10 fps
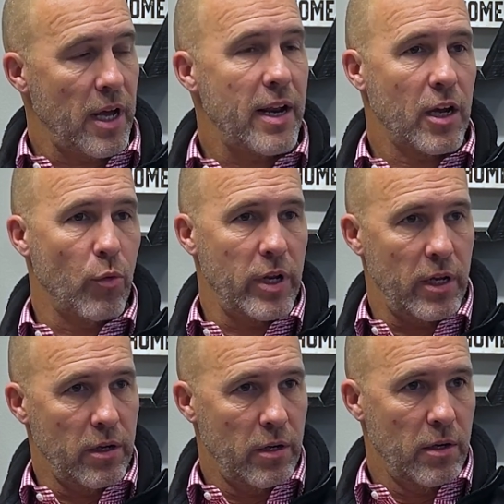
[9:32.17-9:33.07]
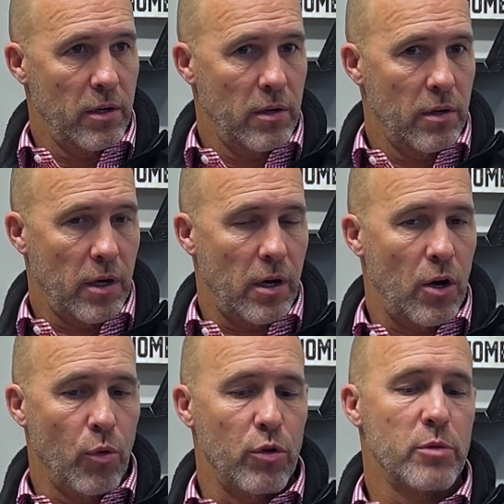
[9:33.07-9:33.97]
not equity
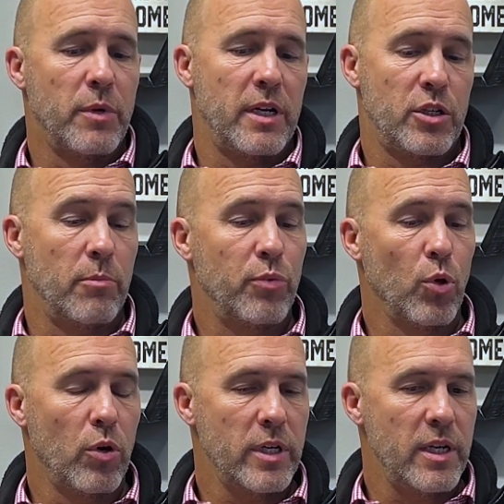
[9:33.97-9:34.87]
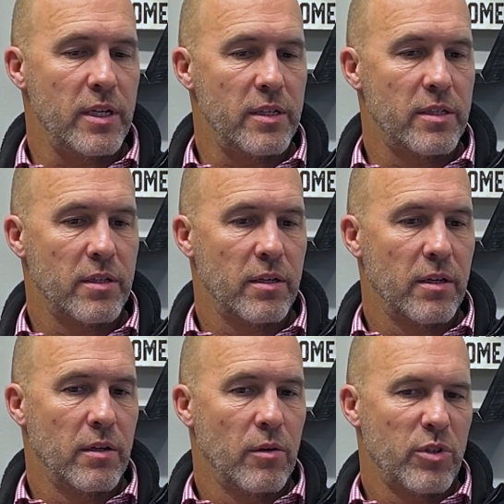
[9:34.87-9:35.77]
owners, but as employees,
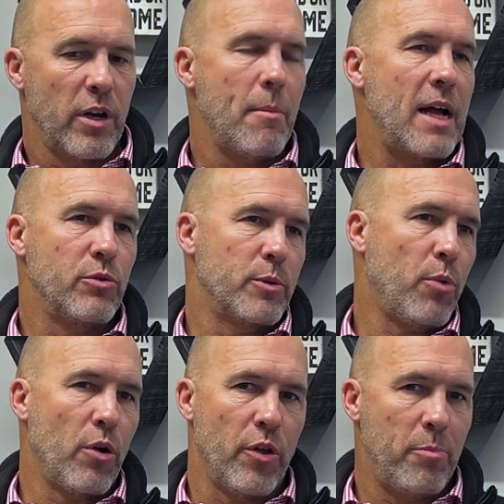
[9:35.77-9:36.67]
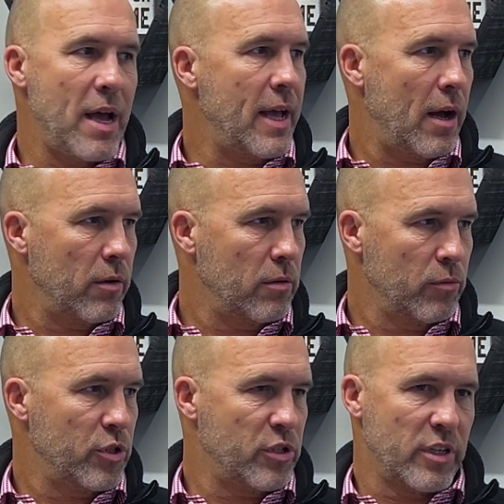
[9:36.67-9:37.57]
which I imagine was part of their payout,
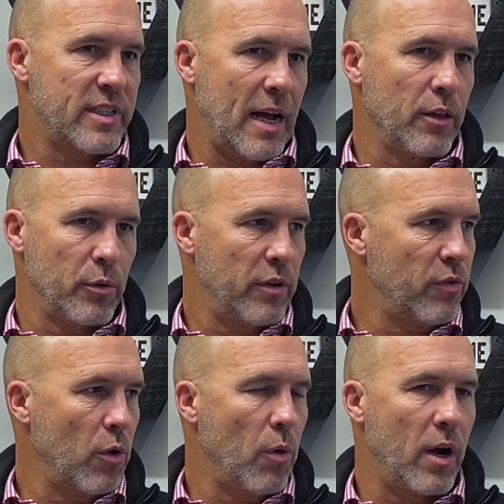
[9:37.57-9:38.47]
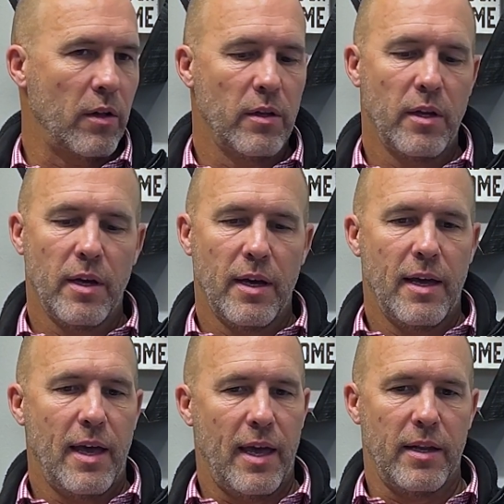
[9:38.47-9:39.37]
because it's a salary for a while.
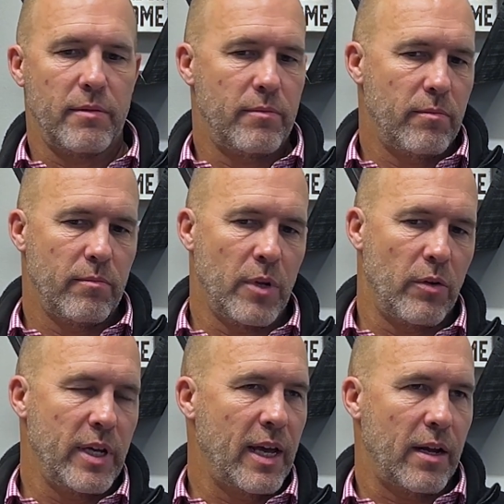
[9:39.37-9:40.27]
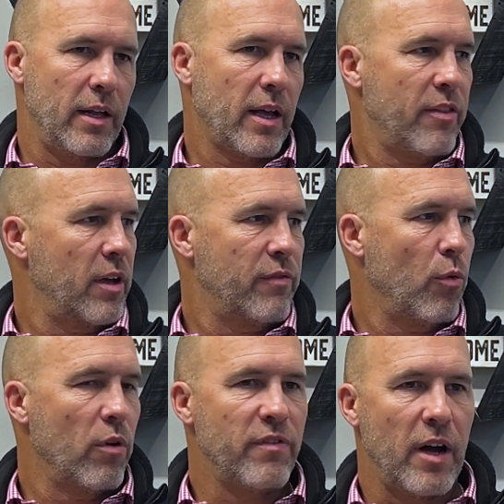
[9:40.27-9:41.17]
And he had I think
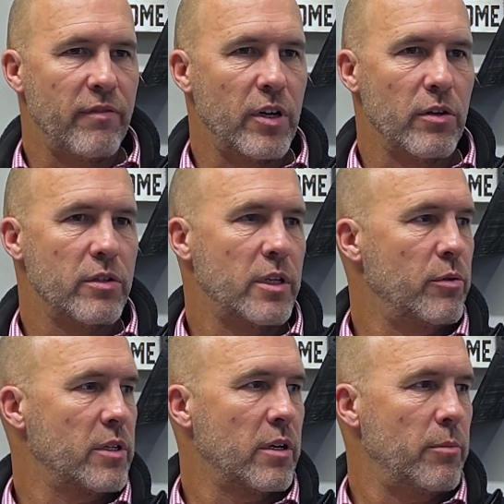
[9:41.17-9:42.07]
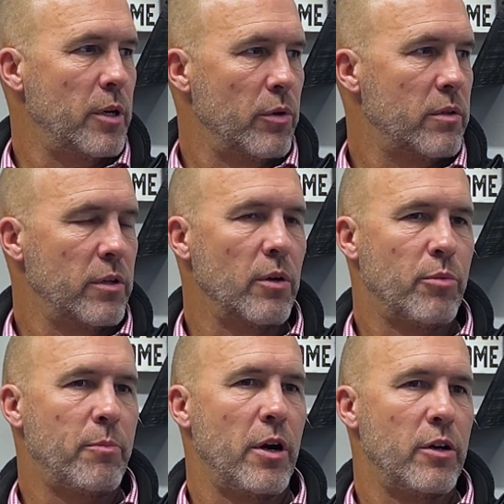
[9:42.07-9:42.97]
4 or 5 years. He was going to be
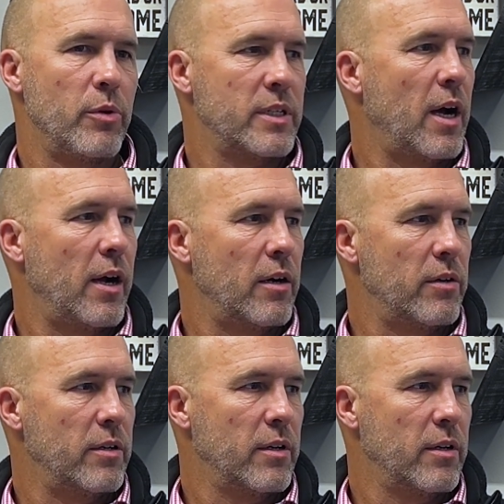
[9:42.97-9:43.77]
prepared to retire.